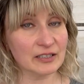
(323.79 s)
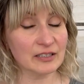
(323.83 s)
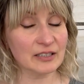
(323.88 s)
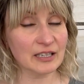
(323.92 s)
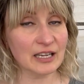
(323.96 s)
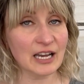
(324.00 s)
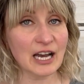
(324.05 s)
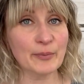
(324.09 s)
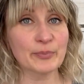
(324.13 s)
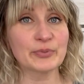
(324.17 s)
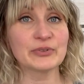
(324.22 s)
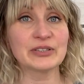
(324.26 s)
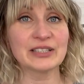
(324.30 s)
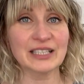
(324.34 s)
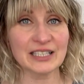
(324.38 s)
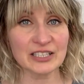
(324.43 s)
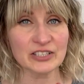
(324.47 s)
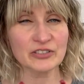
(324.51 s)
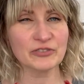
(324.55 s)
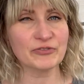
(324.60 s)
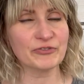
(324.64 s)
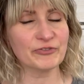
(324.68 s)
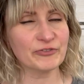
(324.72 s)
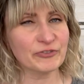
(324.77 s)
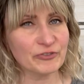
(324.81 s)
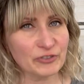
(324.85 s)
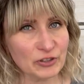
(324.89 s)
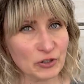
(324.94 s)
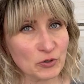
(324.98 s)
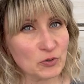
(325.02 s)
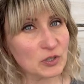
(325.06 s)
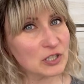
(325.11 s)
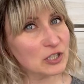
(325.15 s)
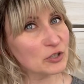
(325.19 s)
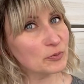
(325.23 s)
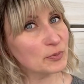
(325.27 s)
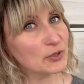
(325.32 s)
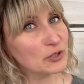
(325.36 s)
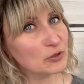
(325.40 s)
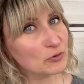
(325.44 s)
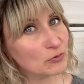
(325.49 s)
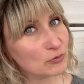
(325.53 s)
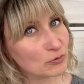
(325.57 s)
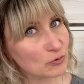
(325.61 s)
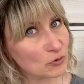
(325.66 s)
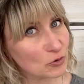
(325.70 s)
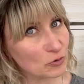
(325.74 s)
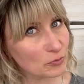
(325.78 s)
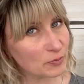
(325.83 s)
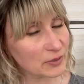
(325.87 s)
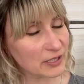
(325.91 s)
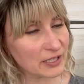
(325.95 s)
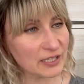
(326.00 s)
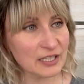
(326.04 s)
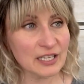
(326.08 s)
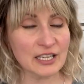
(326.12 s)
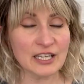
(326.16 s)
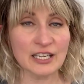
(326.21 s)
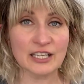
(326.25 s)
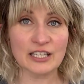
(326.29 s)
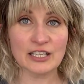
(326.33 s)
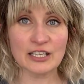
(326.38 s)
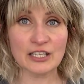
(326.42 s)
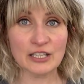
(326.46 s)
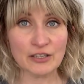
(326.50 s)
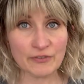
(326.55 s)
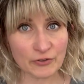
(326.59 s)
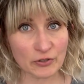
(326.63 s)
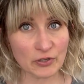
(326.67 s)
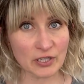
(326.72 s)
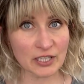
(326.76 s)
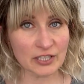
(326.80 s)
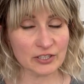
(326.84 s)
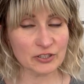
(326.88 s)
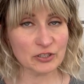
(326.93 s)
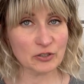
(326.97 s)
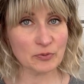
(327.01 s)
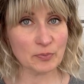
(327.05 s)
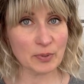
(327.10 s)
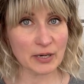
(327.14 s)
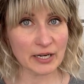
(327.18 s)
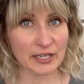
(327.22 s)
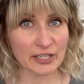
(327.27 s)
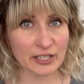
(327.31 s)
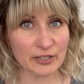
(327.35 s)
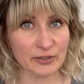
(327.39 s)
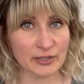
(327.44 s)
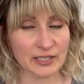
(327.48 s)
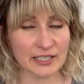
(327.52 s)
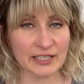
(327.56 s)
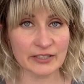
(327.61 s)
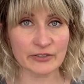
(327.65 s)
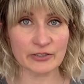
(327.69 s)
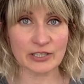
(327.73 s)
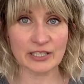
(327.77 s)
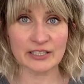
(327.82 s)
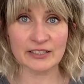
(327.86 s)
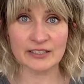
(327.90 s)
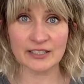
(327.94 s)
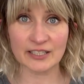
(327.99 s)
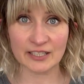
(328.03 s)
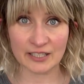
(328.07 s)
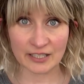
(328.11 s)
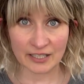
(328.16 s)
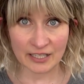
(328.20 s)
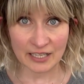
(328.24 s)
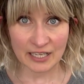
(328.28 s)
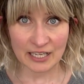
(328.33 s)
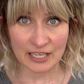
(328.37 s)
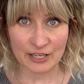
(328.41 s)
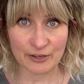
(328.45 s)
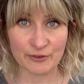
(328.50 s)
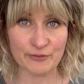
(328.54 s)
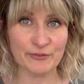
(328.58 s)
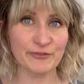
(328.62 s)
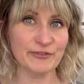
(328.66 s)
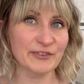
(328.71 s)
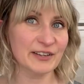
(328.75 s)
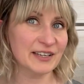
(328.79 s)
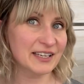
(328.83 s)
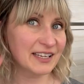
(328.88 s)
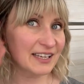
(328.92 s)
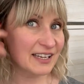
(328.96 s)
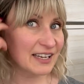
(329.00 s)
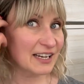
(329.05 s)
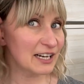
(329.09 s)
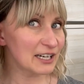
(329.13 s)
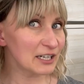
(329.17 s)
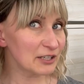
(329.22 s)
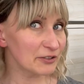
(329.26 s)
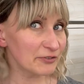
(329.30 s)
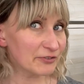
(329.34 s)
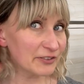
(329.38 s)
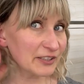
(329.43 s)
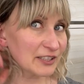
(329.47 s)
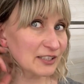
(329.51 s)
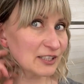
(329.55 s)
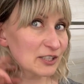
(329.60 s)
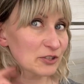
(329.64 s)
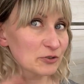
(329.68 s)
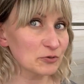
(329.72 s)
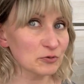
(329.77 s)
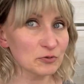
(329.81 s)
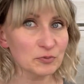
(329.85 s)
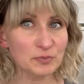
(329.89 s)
cap does feel a little bit roomy. If you had your bio hair underneath, I think this would